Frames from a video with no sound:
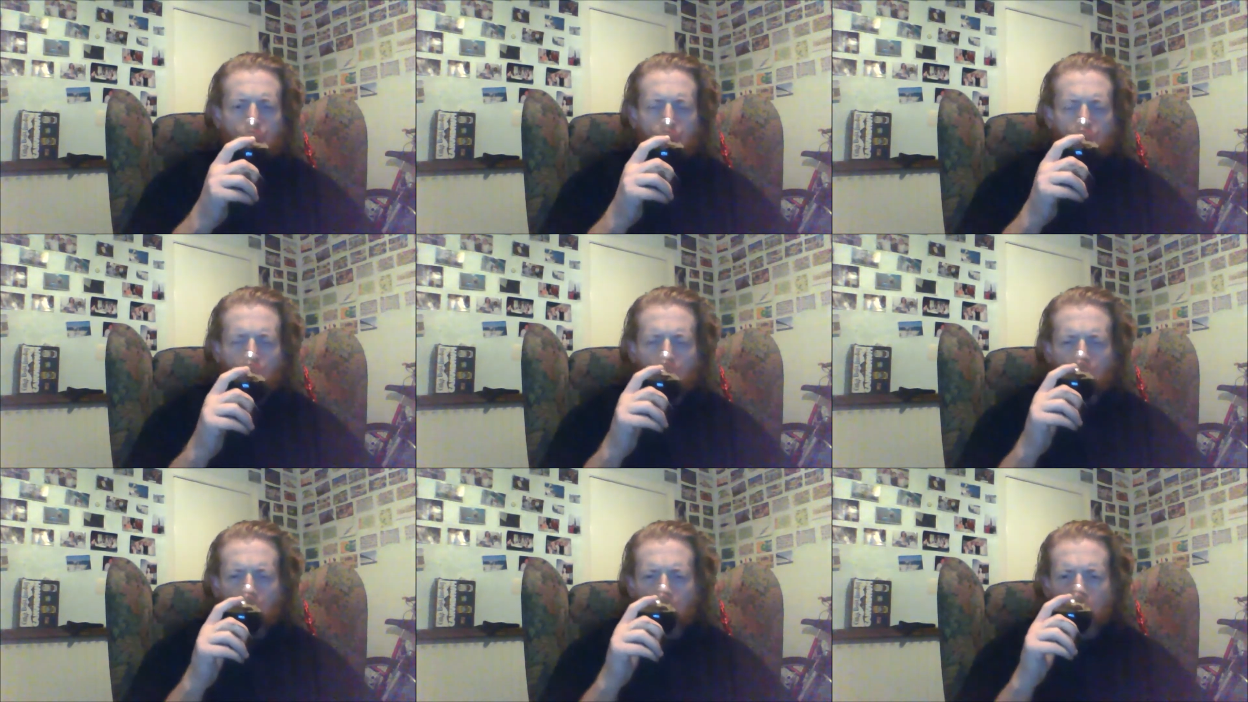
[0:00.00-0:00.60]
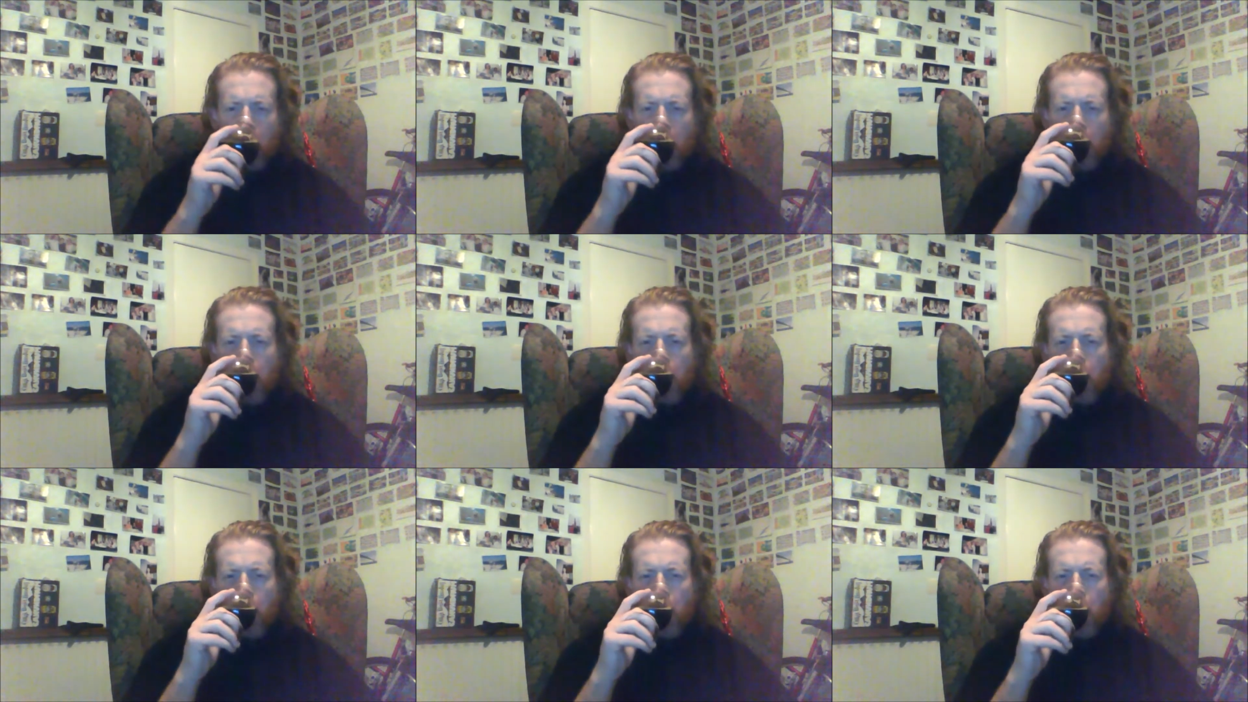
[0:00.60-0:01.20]

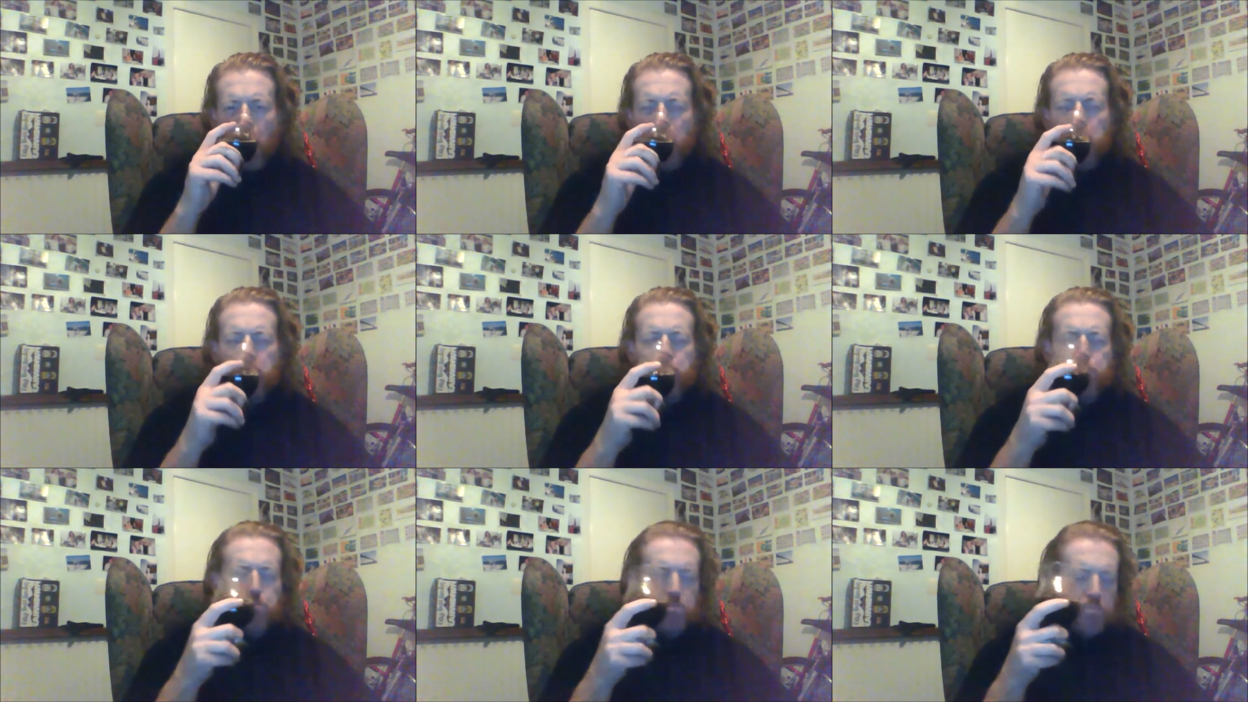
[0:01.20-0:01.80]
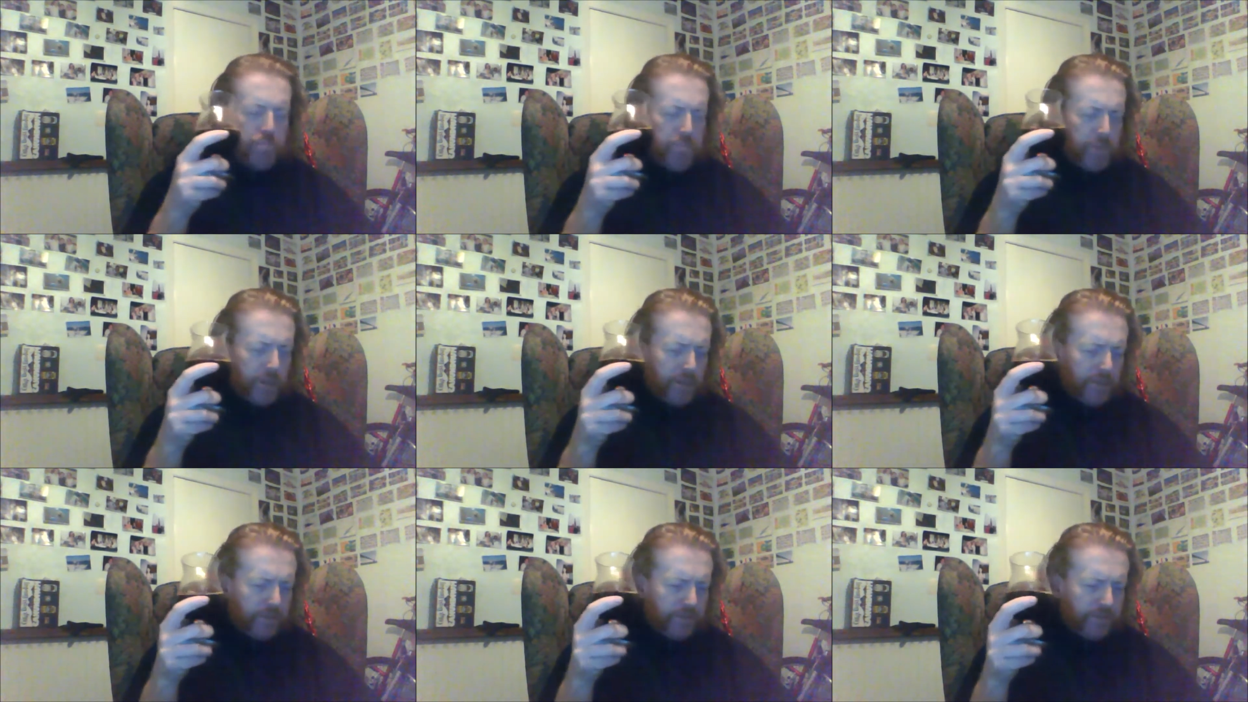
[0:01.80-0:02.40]

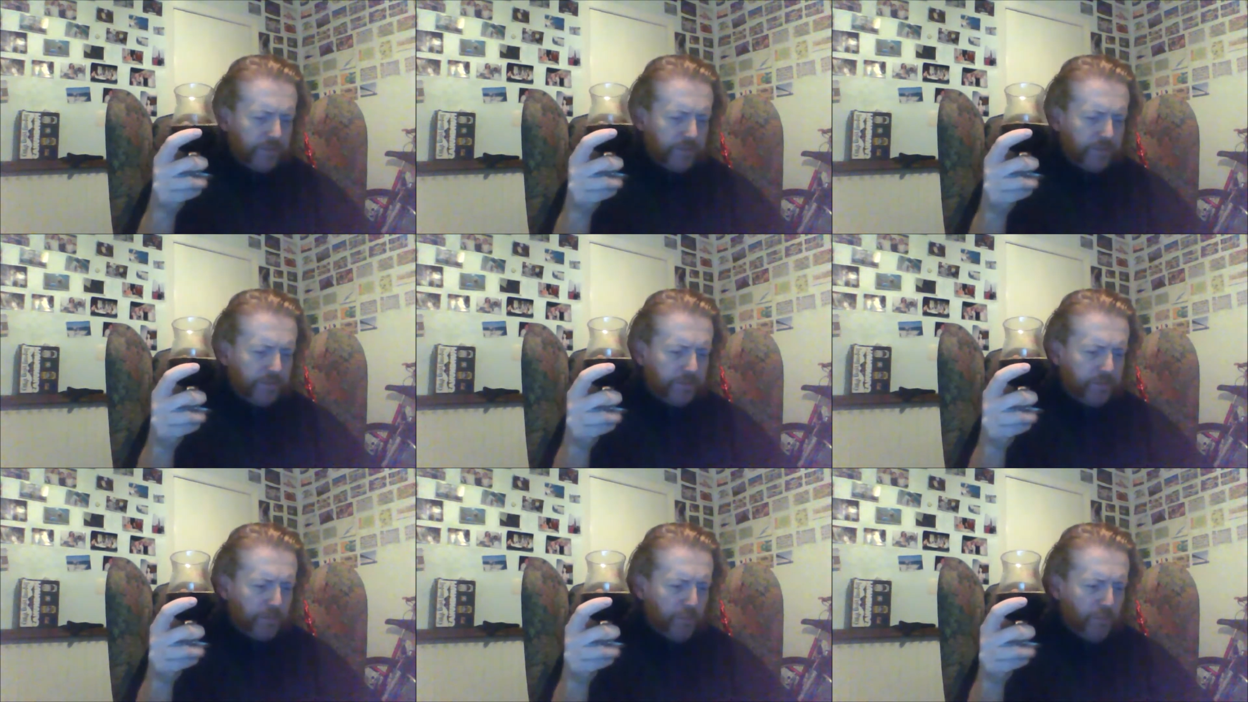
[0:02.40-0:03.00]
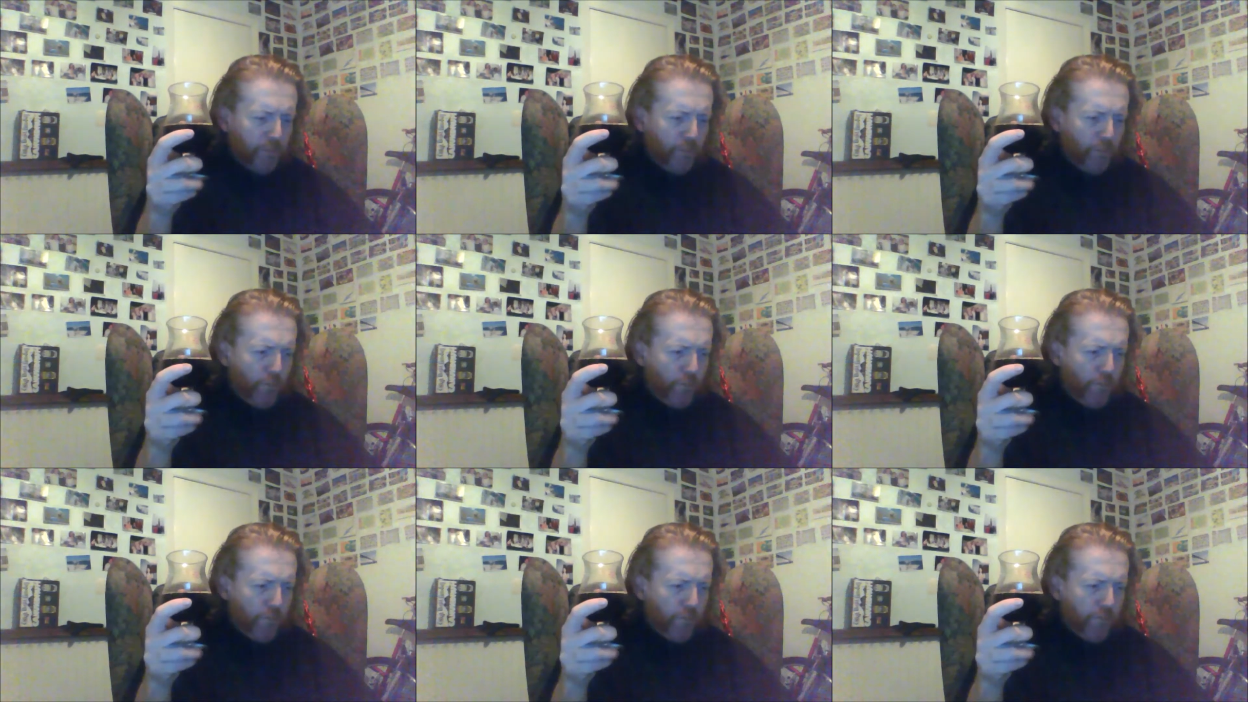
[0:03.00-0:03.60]

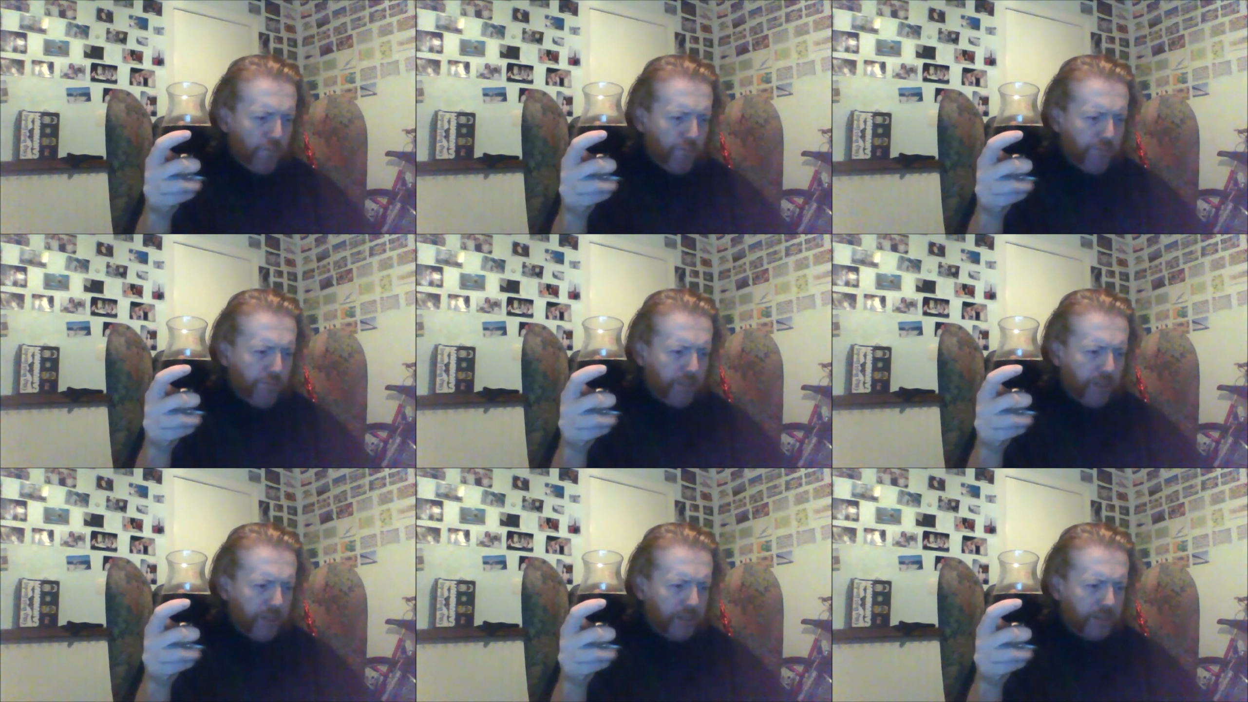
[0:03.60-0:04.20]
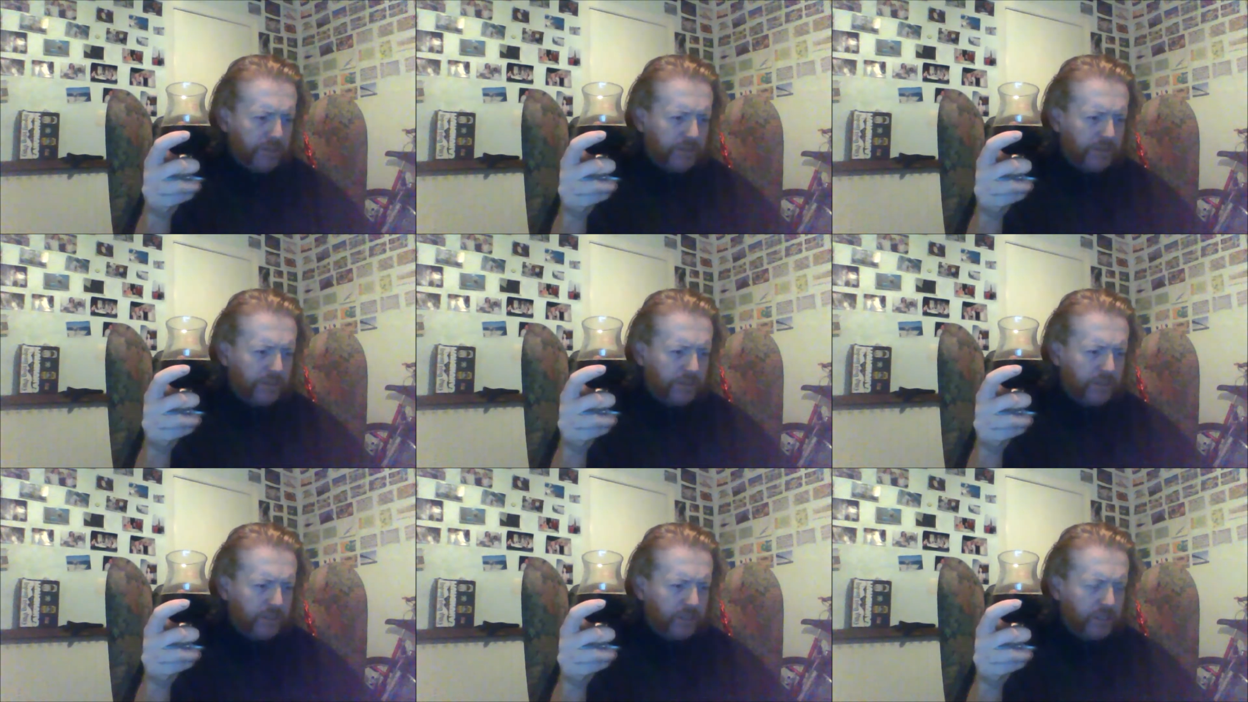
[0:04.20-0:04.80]

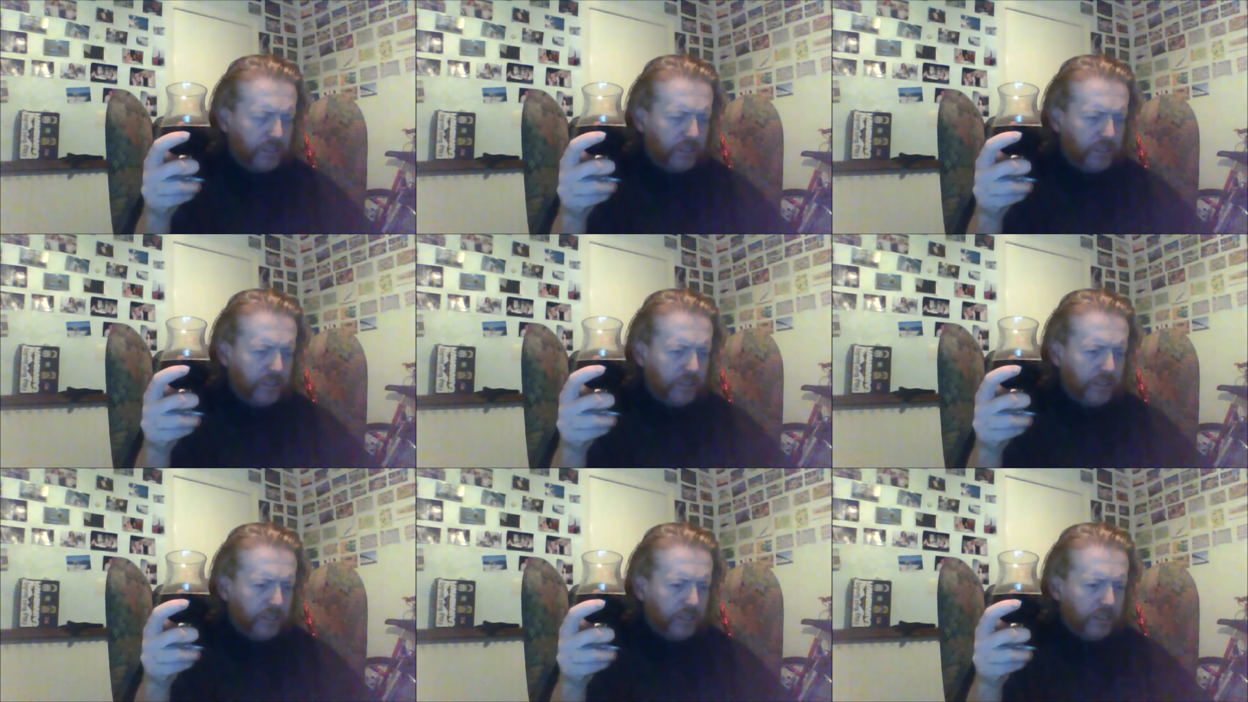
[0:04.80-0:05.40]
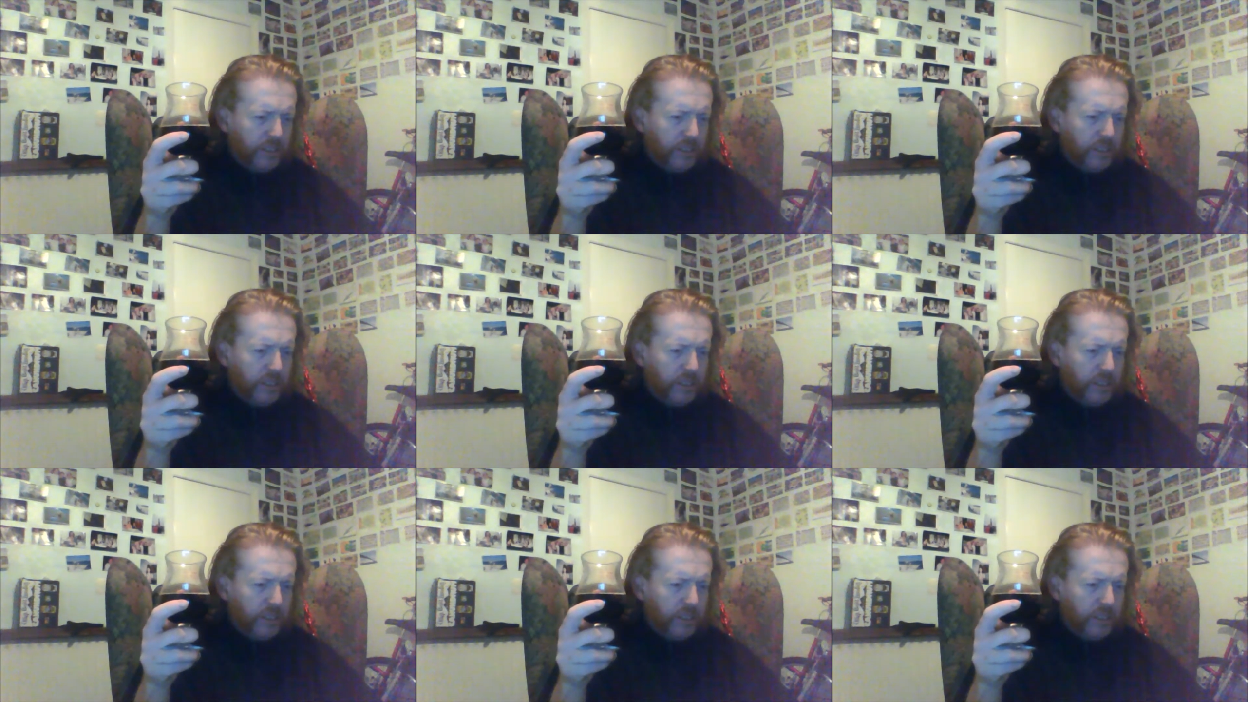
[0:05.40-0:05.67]
(no one is talking)